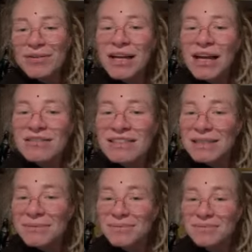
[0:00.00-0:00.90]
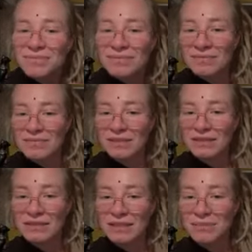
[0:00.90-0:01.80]
we have some
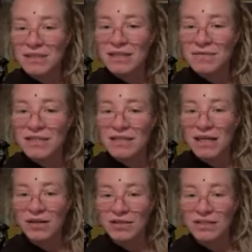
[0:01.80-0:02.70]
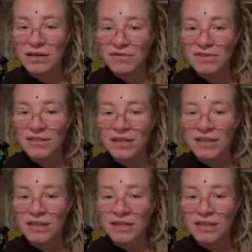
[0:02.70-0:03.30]
stuff inside ourselves